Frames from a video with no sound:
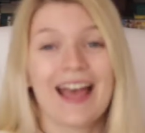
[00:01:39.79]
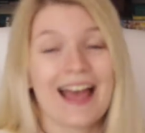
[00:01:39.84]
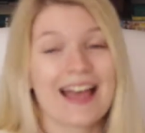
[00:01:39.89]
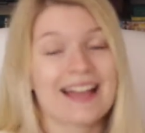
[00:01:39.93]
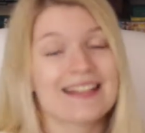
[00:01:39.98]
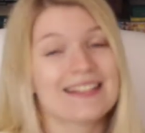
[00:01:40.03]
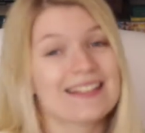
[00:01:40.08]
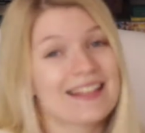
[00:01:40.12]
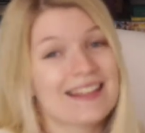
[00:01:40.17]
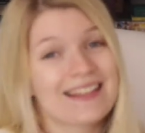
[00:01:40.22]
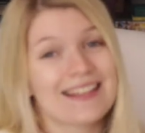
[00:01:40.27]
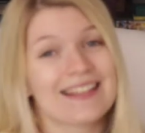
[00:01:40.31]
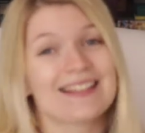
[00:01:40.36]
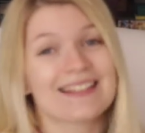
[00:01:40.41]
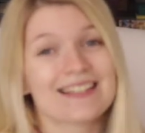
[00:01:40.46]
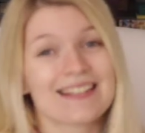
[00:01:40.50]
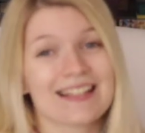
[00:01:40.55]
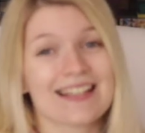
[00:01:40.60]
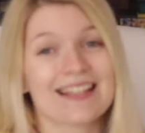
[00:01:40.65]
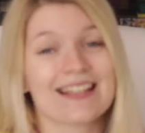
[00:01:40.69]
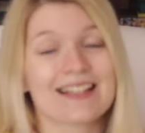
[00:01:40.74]
And
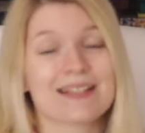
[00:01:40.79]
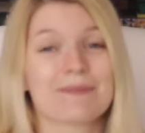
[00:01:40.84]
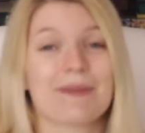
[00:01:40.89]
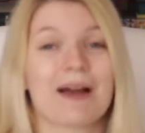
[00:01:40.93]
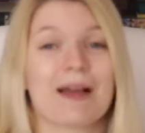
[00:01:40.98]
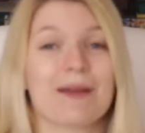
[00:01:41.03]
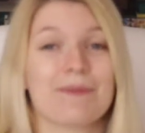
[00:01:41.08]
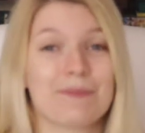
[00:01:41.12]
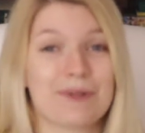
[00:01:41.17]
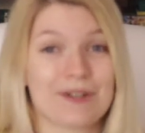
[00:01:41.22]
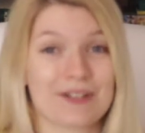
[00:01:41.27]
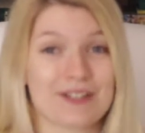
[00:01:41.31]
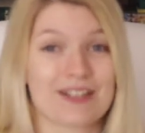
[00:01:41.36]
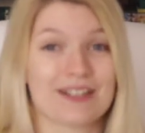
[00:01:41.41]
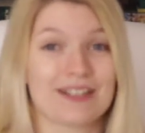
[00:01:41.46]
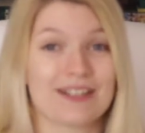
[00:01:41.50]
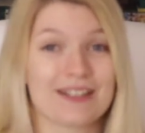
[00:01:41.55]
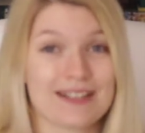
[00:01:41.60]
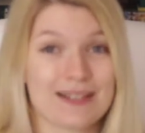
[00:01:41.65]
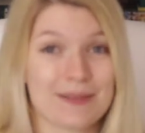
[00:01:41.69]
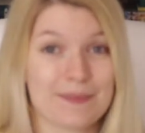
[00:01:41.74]
this is my
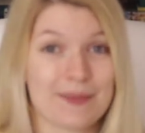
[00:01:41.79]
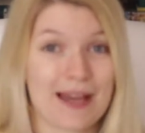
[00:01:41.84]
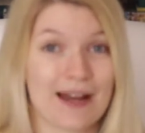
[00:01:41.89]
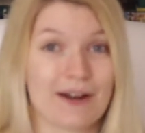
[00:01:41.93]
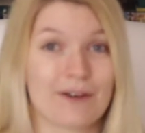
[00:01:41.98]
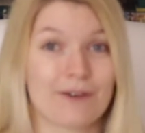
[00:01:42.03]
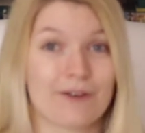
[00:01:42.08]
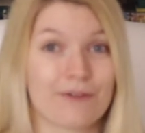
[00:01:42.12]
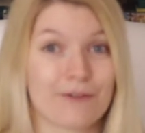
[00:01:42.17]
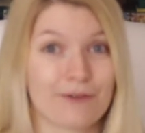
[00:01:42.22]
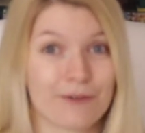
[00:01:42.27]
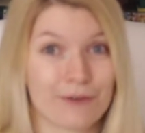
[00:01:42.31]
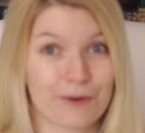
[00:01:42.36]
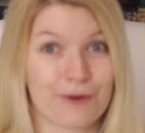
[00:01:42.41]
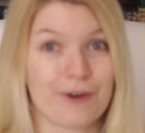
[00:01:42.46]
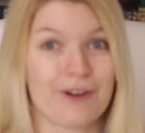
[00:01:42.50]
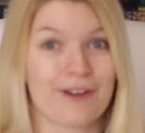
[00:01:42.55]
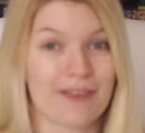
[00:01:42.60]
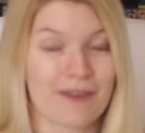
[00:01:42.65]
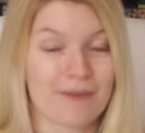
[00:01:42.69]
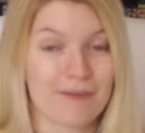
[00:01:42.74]
personal TBR
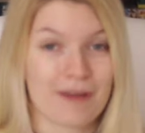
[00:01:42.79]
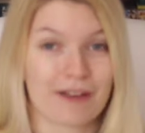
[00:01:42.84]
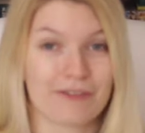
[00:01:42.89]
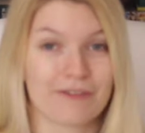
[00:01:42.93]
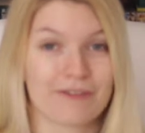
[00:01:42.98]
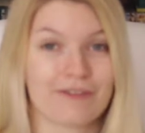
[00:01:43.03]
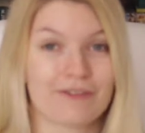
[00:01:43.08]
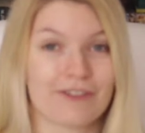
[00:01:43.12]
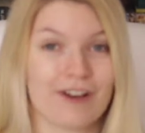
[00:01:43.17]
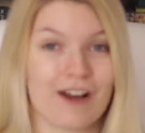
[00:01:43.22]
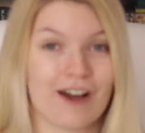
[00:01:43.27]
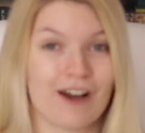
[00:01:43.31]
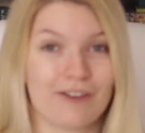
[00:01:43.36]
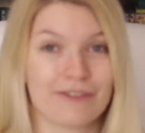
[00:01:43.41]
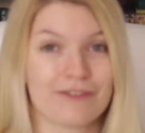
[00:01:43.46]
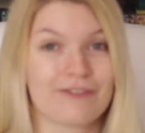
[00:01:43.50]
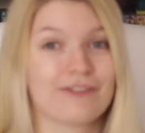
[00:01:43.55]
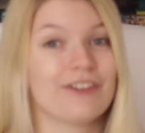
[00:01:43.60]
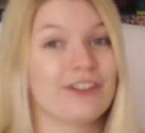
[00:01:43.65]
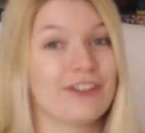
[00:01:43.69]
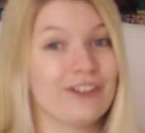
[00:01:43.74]
for the month
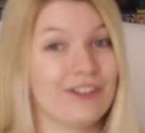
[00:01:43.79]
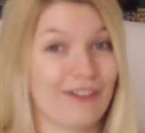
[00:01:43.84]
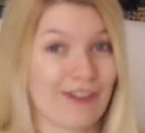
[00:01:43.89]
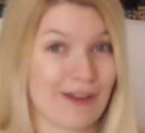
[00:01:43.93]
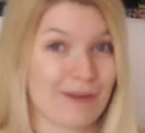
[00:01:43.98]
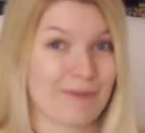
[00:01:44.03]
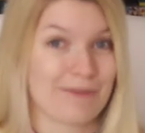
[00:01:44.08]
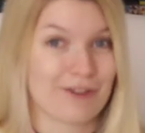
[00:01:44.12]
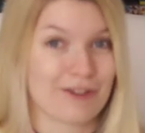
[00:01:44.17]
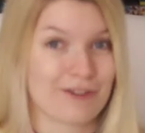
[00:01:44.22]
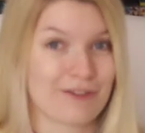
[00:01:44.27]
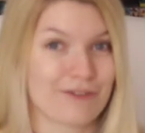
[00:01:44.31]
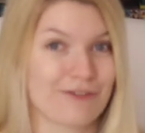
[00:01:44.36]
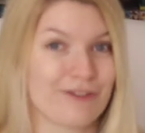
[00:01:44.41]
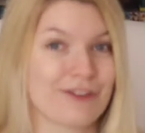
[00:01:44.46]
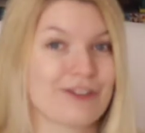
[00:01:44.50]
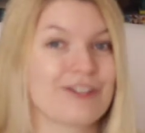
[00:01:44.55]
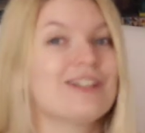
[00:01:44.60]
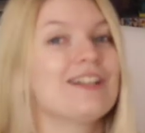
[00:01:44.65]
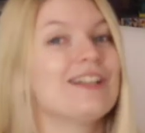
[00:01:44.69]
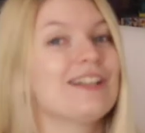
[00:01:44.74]
of November,
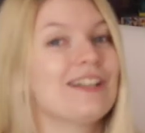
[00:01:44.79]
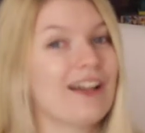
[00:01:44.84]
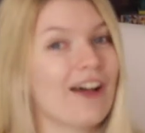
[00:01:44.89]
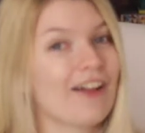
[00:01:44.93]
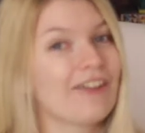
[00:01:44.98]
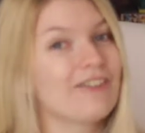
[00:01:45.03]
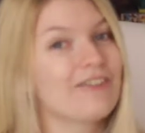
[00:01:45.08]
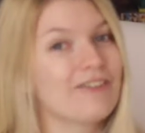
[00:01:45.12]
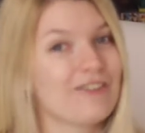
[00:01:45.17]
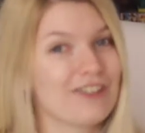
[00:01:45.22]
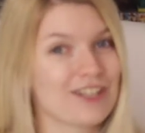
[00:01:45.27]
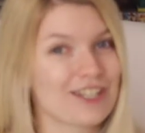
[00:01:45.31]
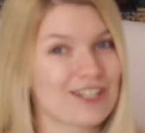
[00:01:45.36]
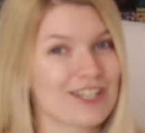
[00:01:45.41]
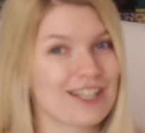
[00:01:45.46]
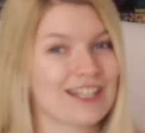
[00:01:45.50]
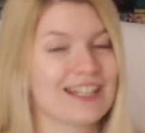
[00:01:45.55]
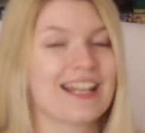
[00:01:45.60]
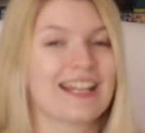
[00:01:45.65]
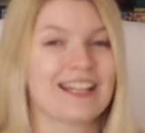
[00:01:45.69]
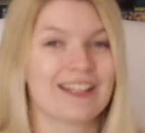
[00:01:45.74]
for
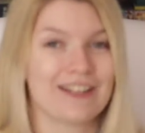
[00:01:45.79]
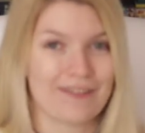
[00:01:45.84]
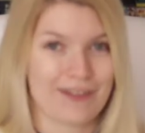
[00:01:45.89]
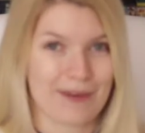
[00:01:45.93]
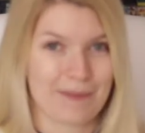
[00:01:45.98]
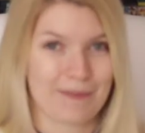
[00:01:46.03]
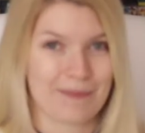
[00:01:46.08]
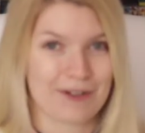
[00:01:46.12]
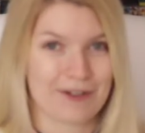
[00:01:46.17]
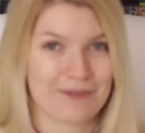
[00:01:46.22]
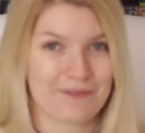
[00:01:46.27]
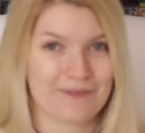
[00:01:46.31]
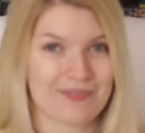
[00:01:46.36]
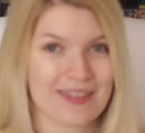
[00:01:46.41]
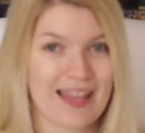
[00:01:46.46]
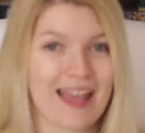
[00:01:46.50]
non-fiction November.